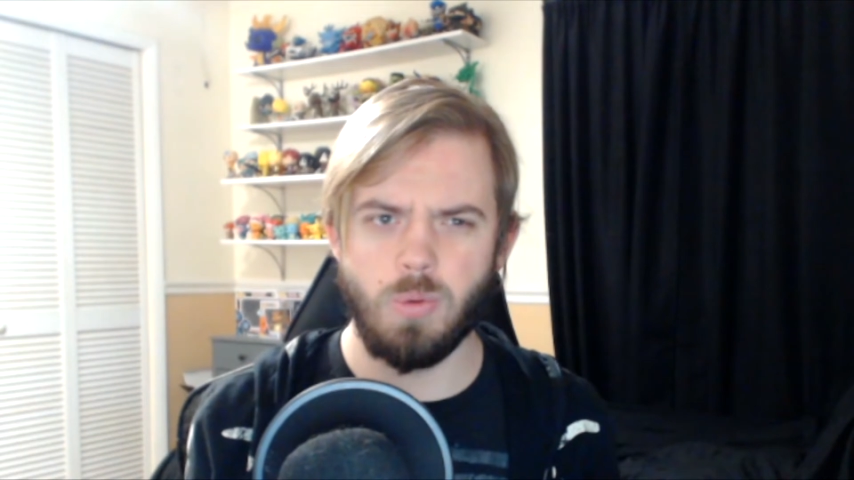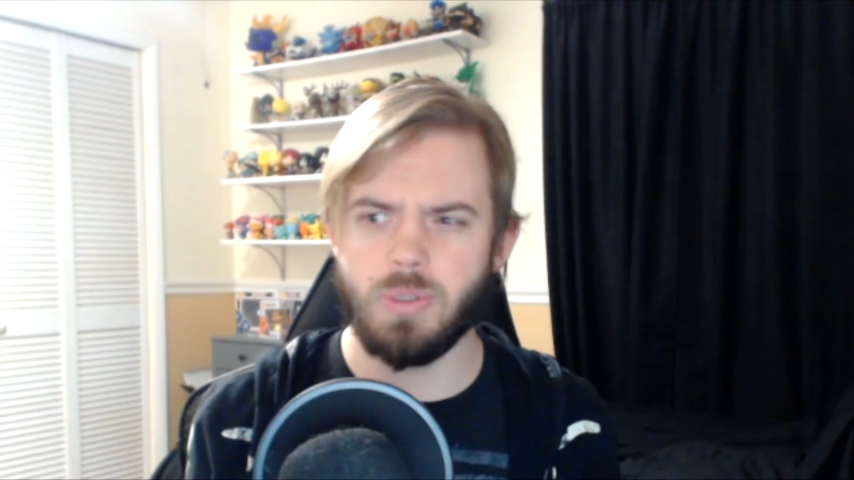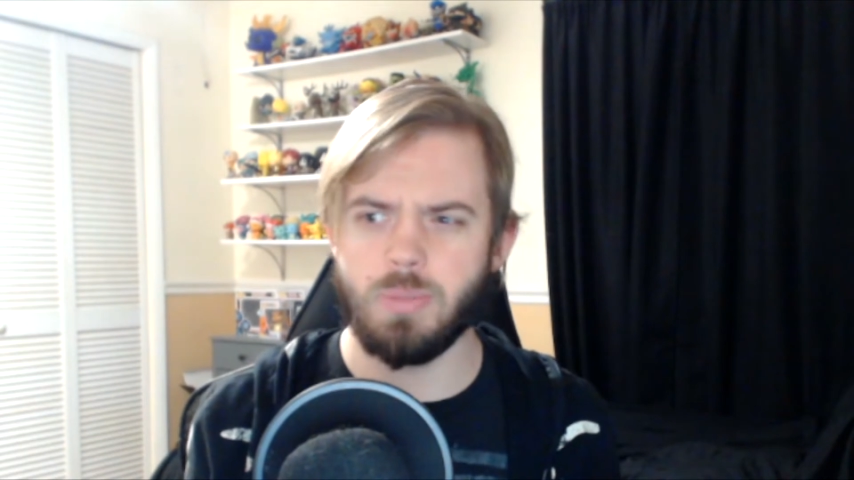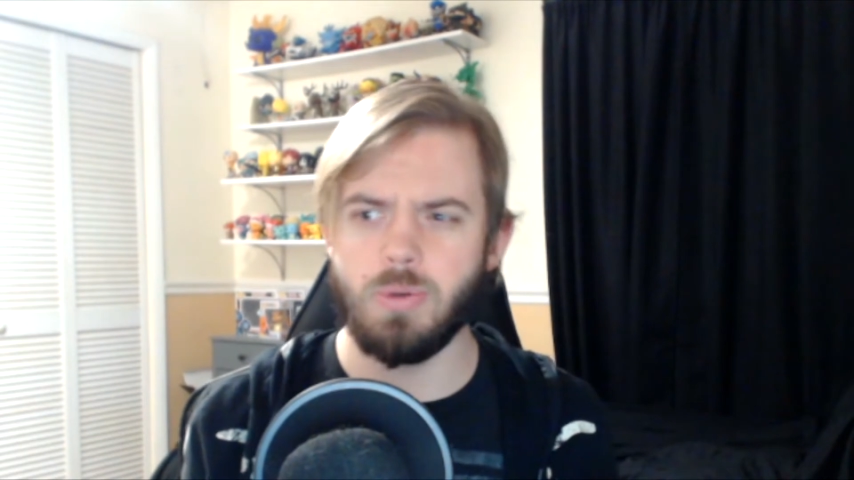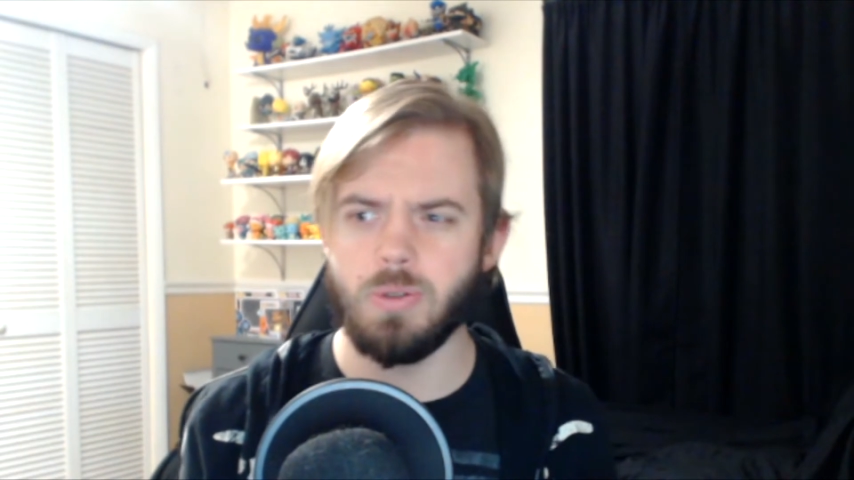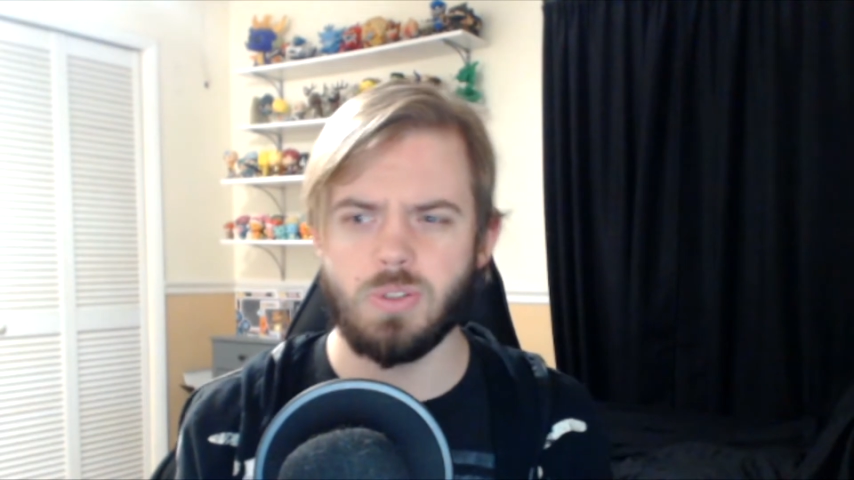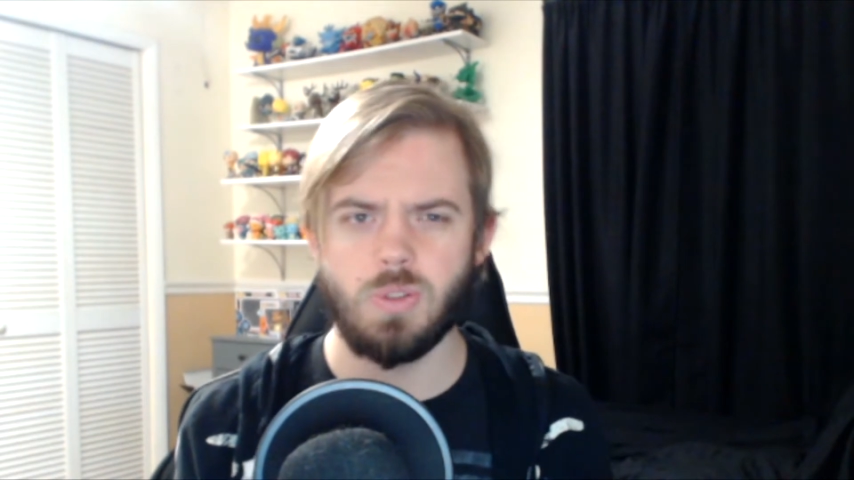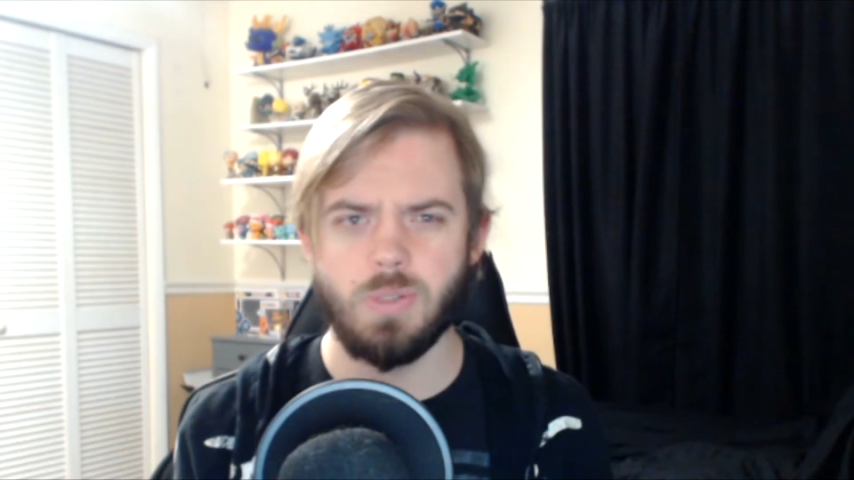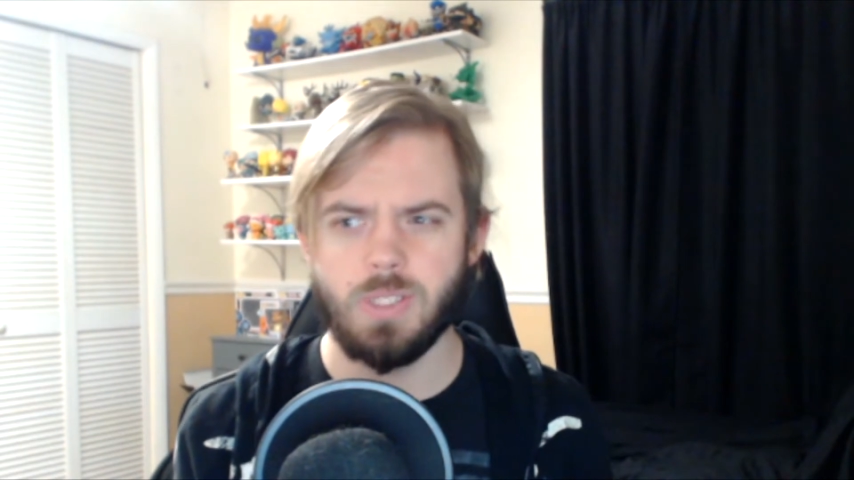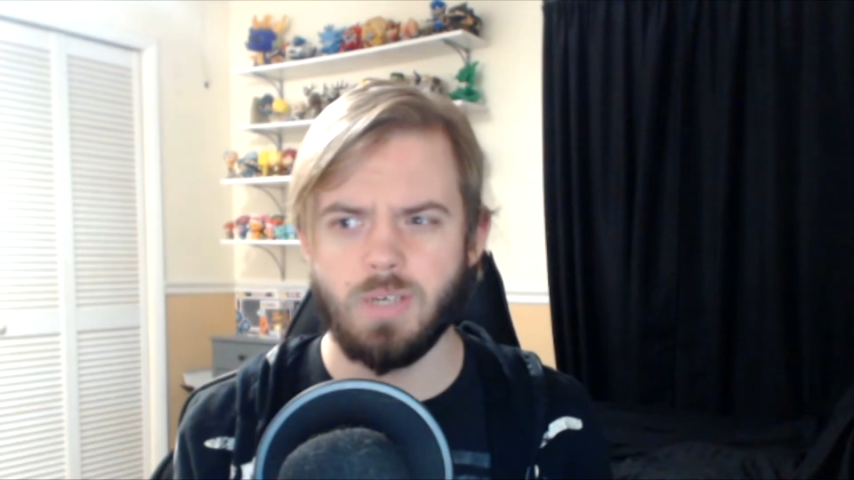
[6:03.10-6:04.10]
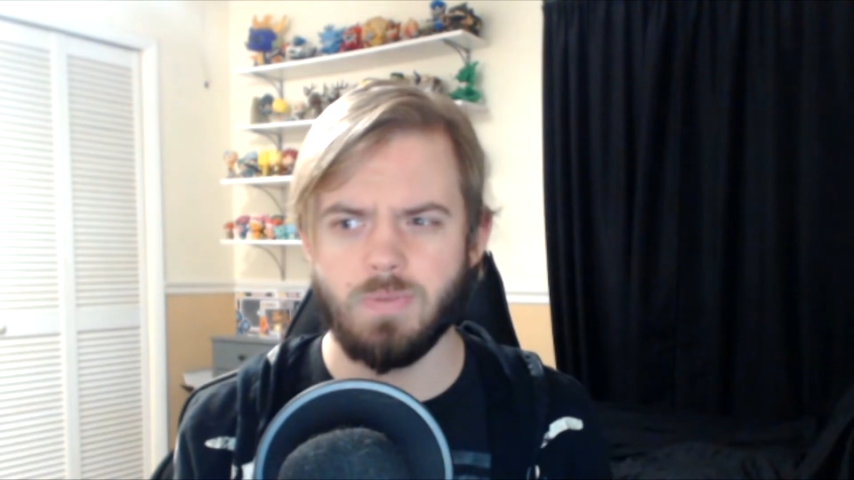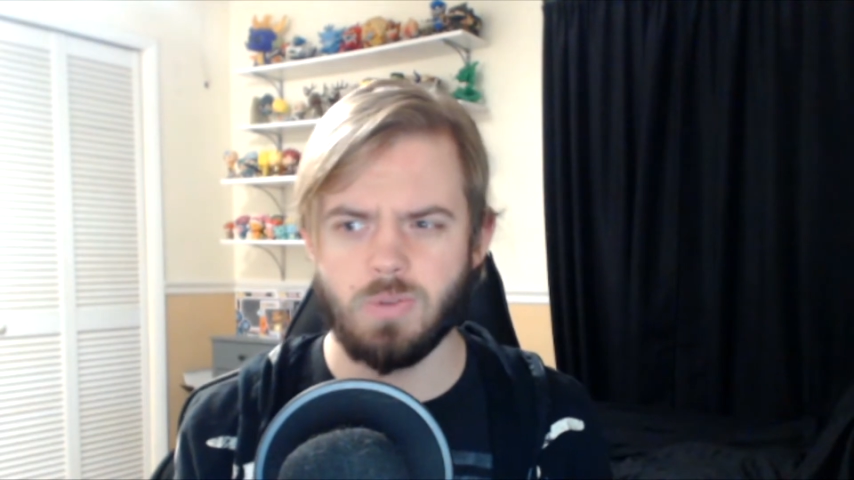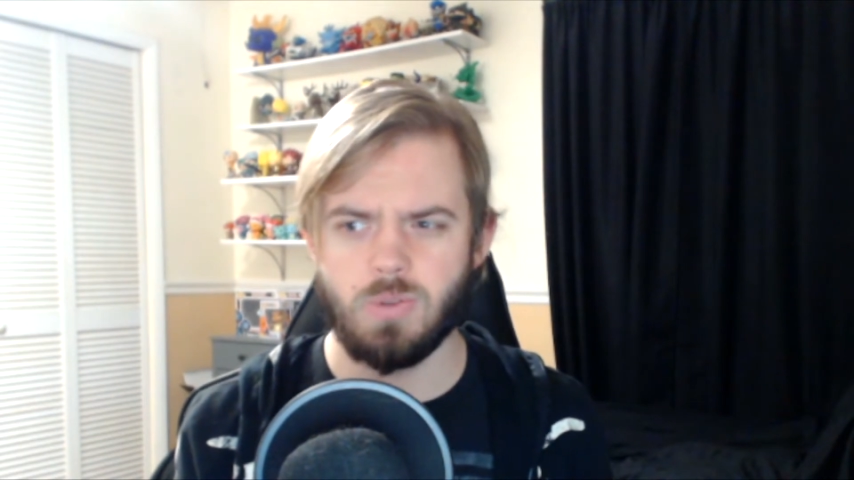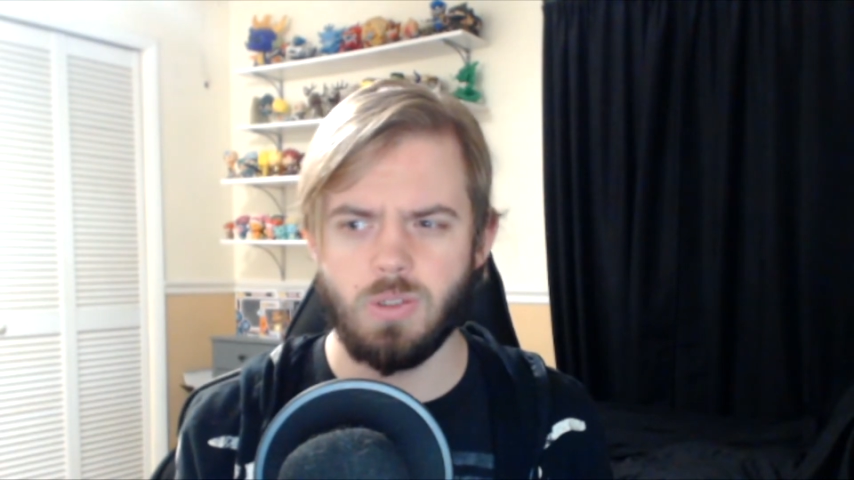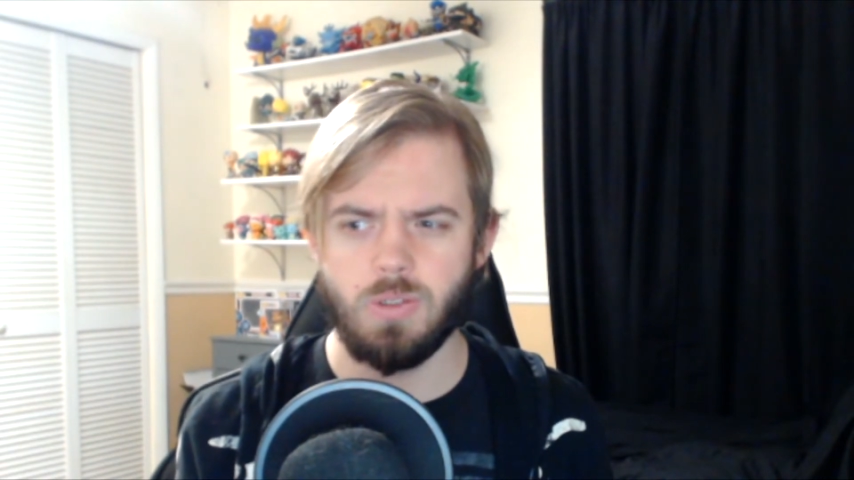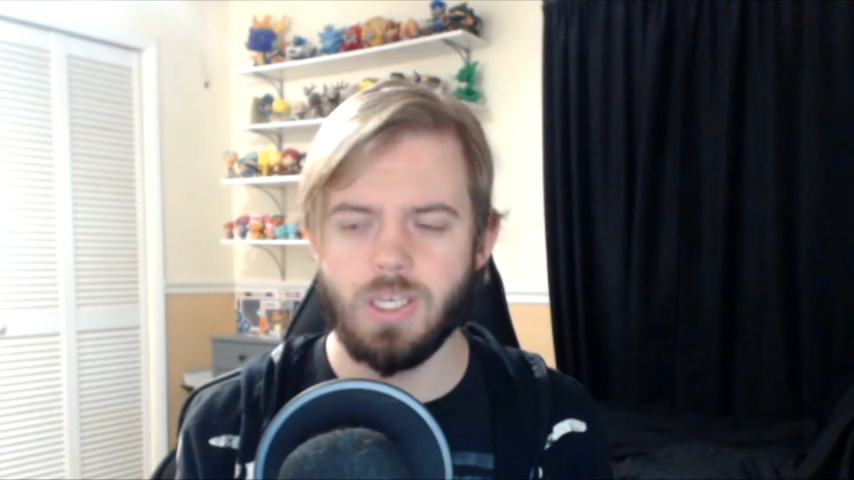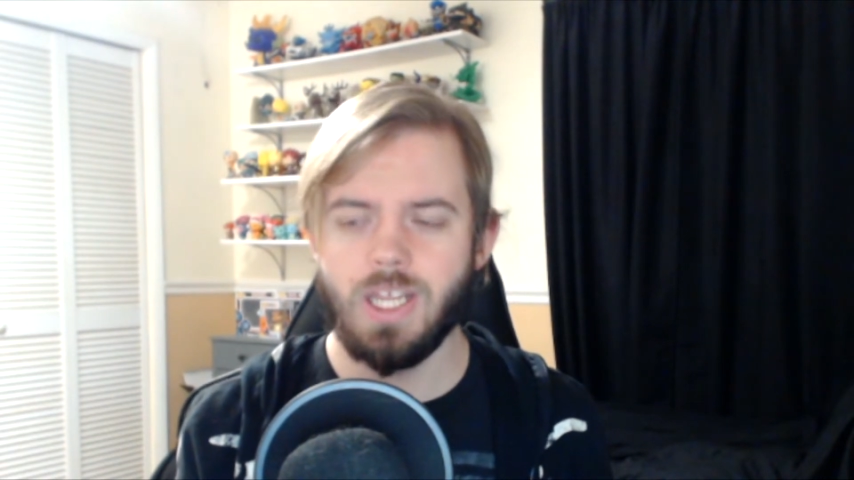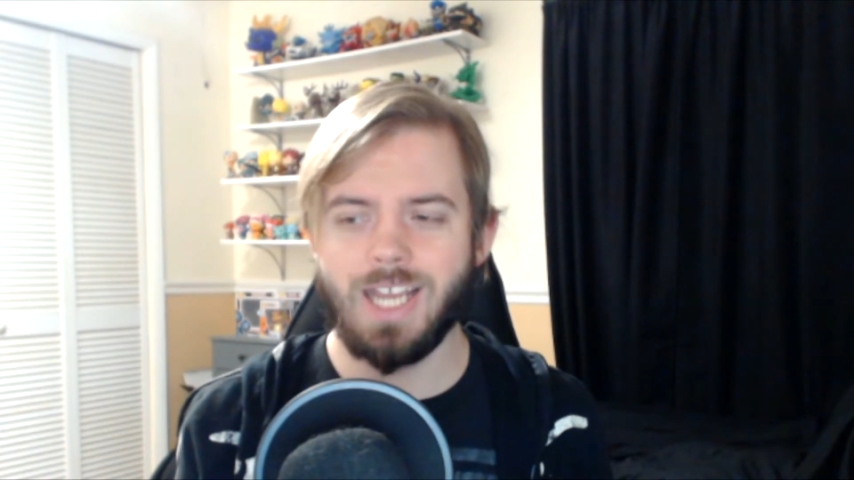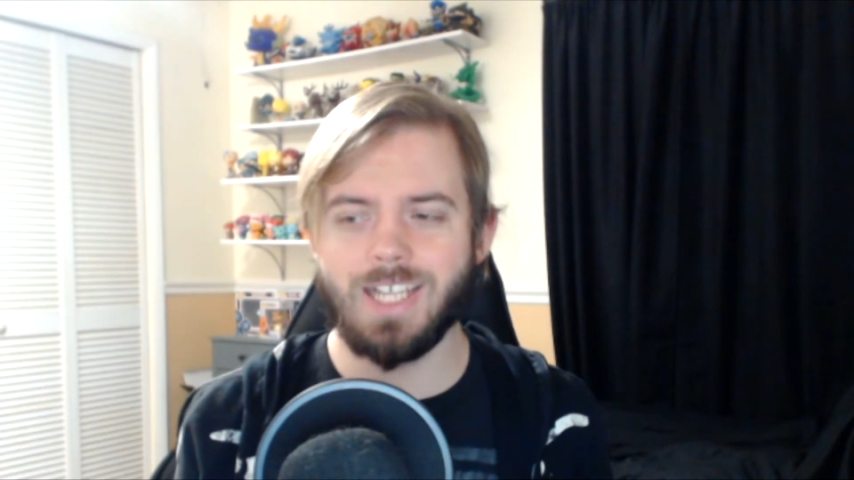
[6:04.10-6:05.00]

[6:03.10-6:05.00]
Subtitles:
be the point of showing that off in the trailer?